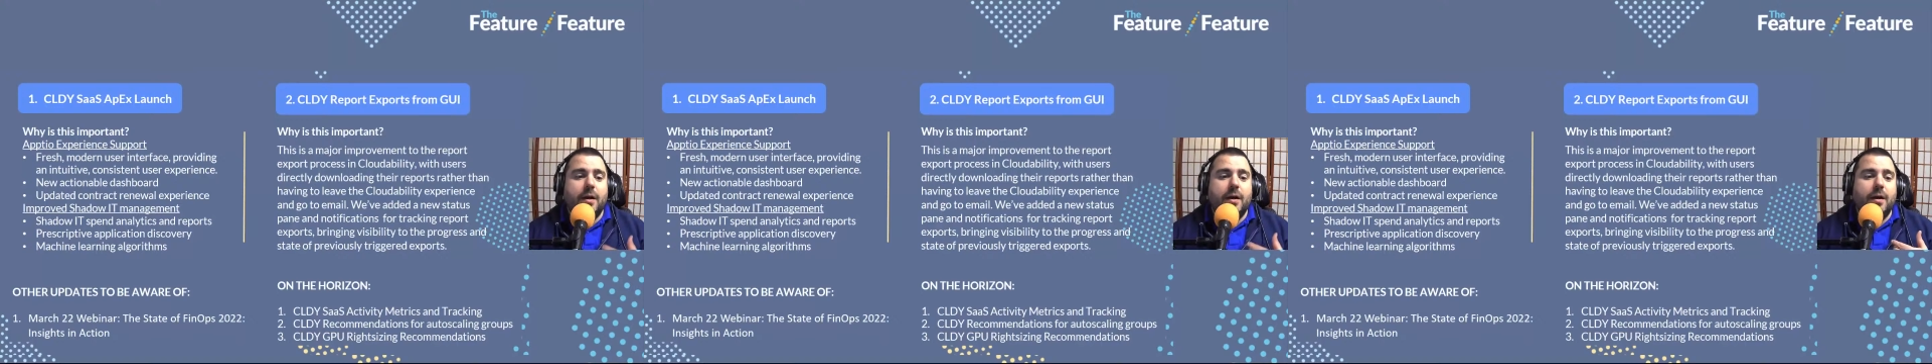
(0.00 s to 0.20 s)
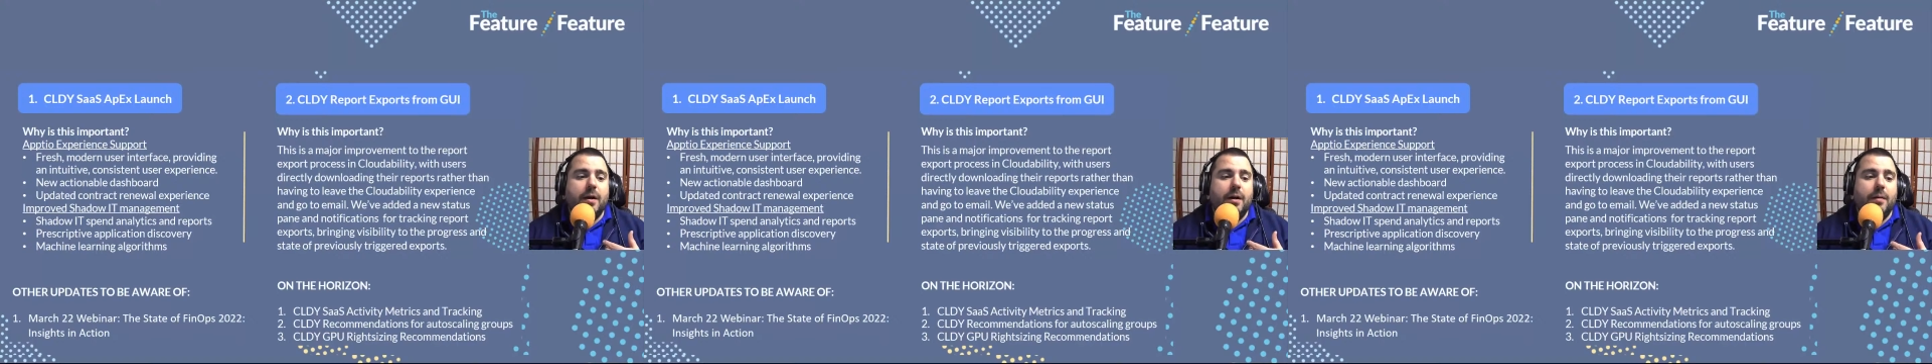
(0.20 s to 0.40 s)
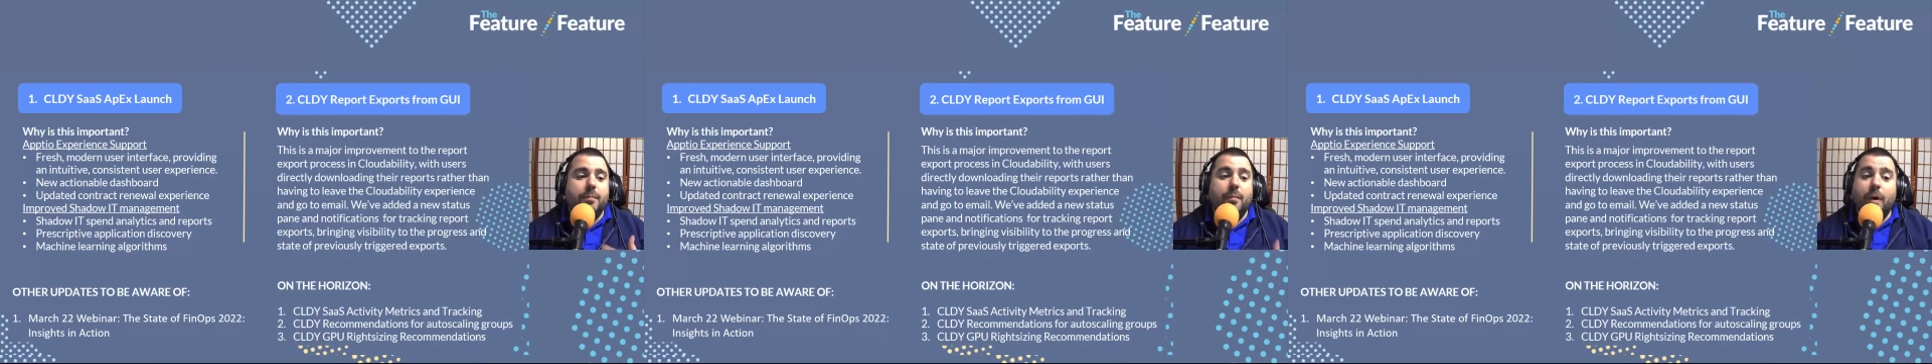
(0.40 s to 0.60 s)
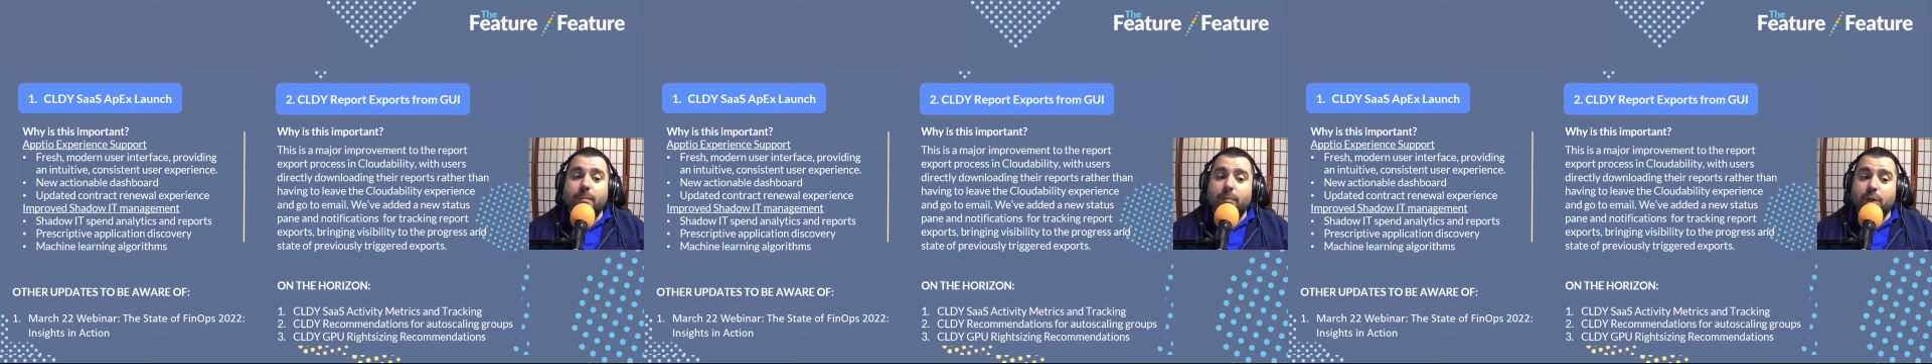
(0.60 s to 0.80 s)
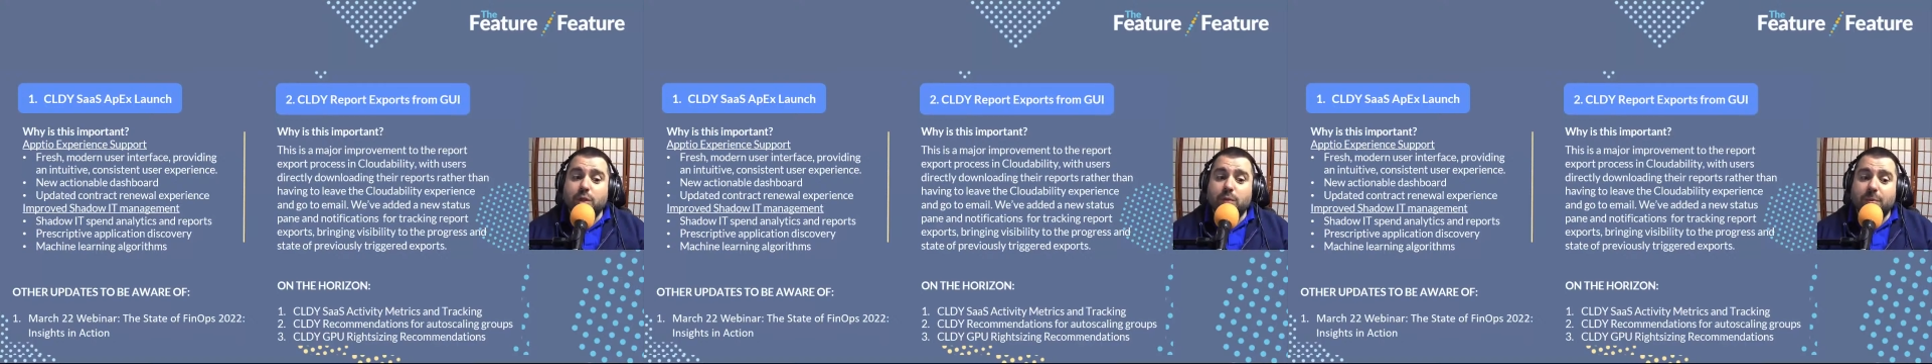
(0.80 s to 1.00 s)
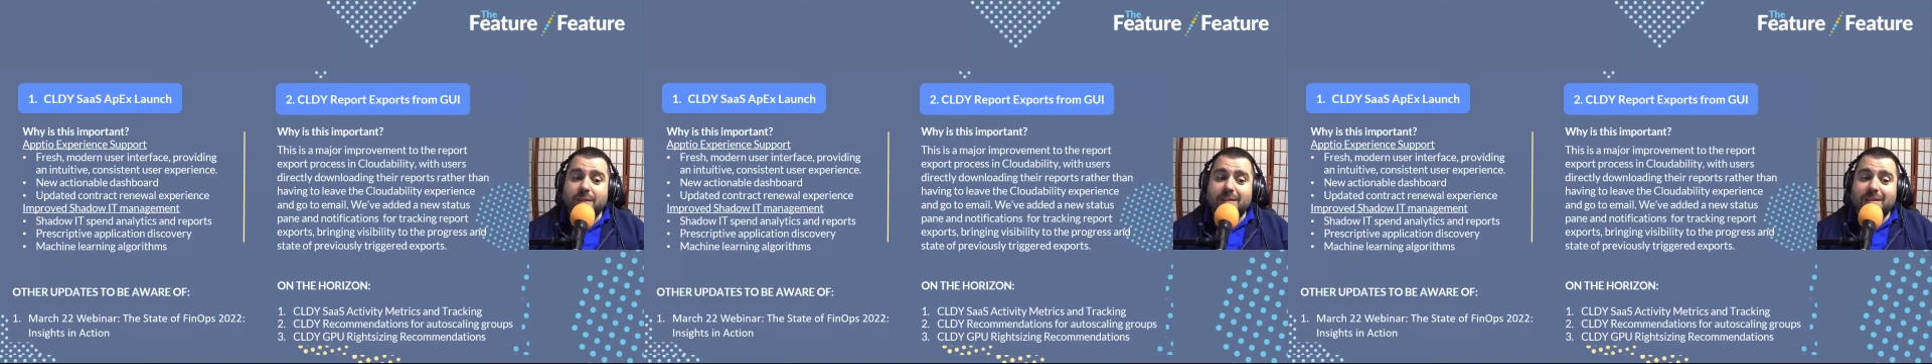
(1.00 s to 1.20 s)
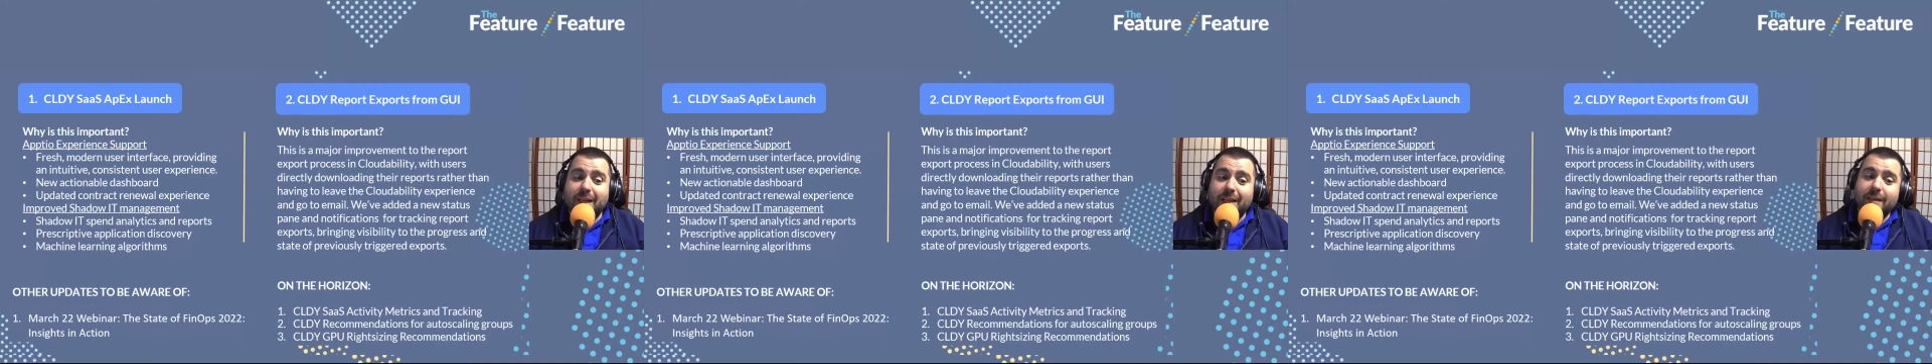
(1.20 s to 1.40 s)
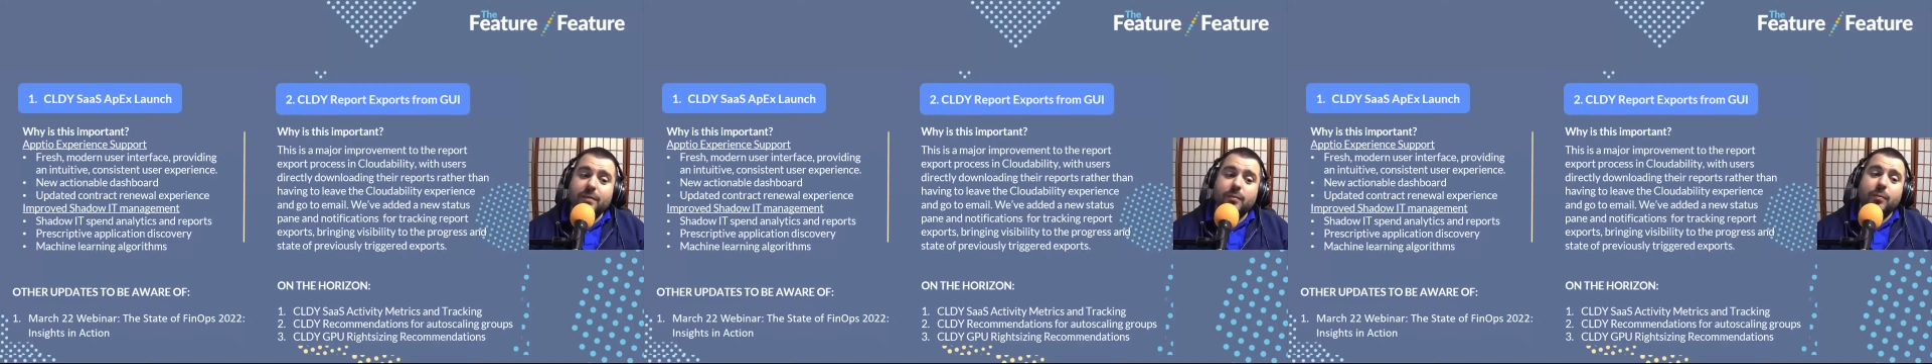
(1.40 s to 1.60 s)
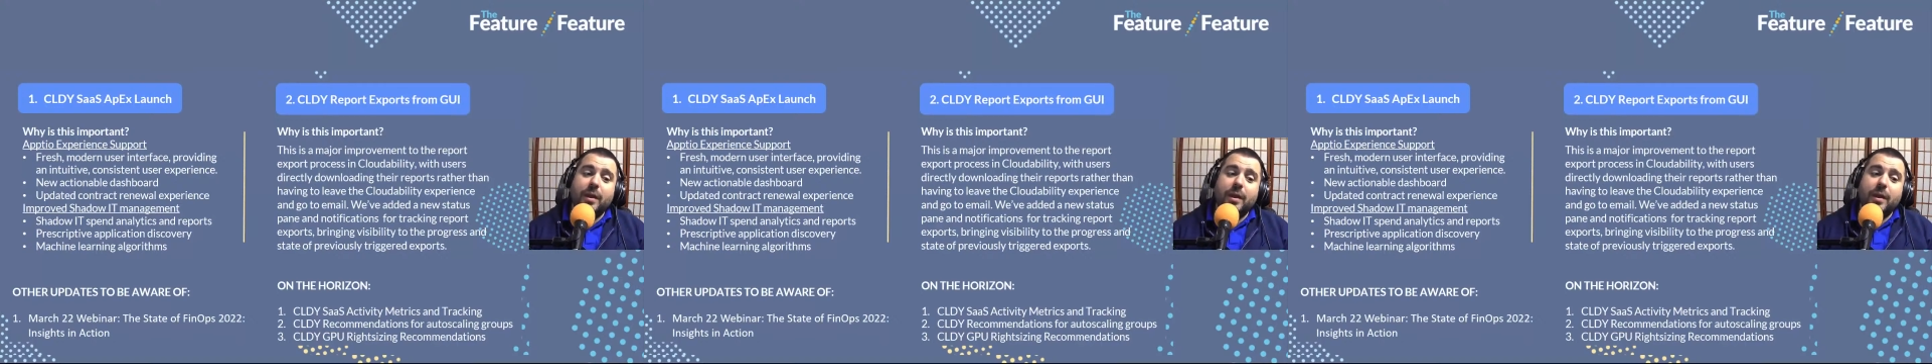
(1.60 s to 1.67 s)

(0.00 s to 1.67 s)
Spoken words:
On March 22nd,